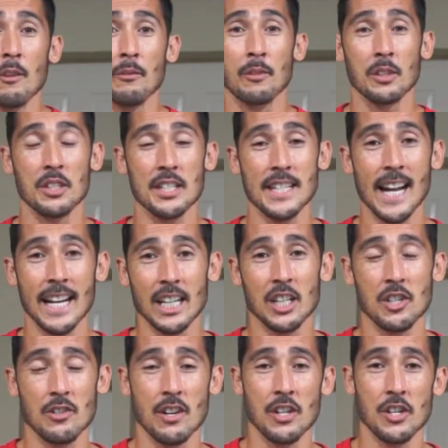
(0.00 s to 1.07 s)
For static
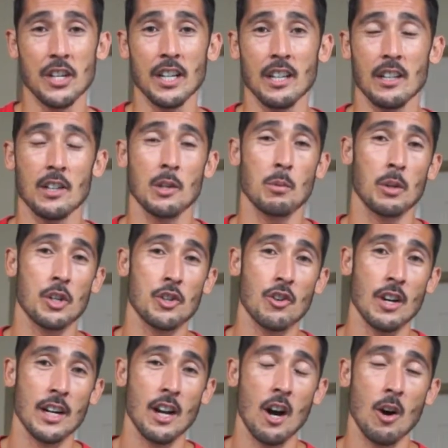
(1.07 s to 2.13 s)
stretching, you want to
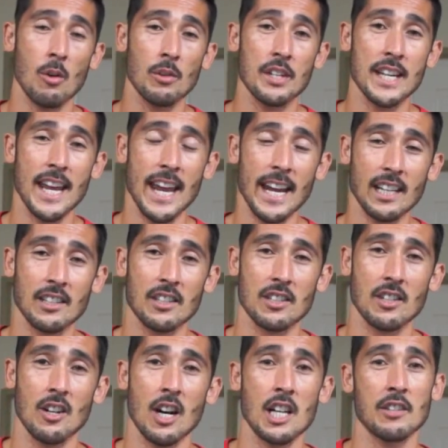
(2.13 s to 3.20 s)
try and hold the
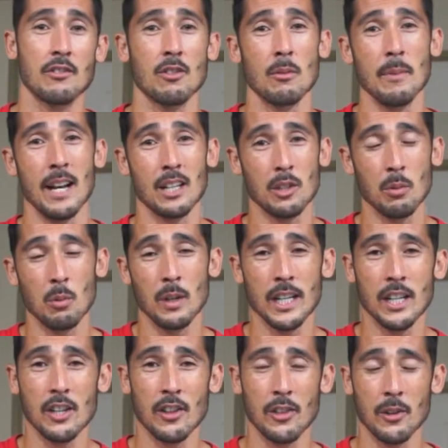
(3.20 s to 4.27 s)
exercise for about
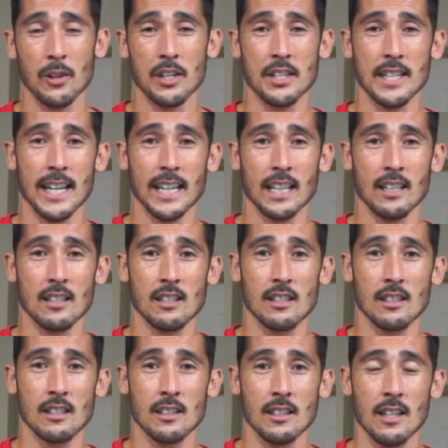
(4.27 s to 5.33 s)
20 to 30 seconds,
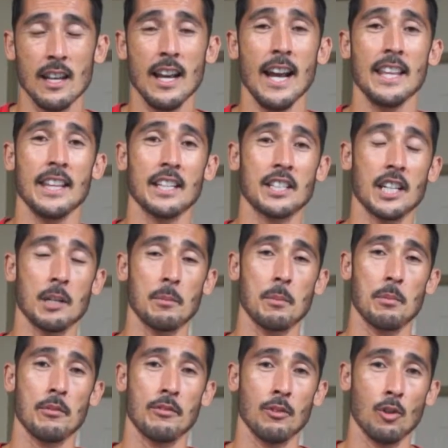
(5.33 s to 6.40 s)
and that's going to be
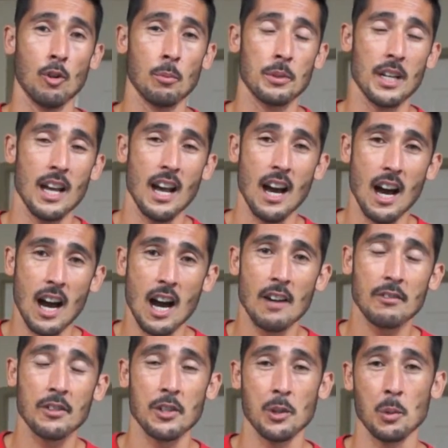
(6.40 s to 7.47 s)
performed
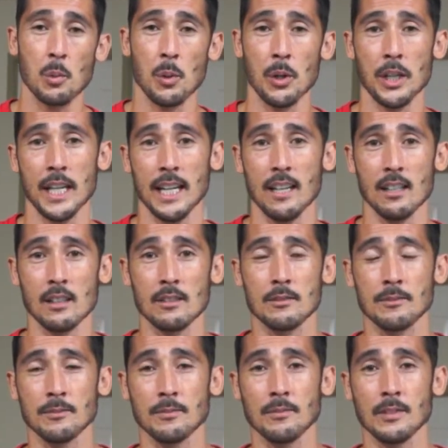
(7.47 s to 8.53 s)
after your workout.
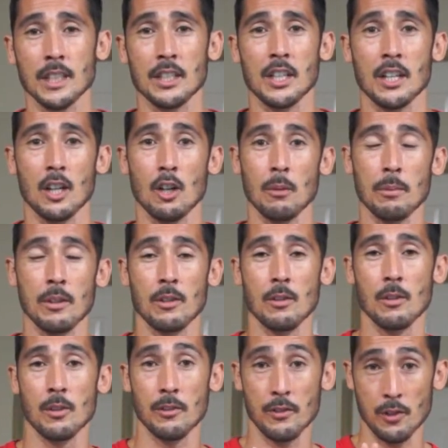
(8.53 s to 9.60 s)
That's going to help
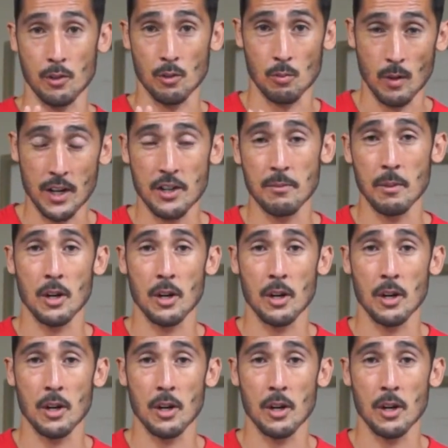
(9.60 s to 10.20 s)
improve your range of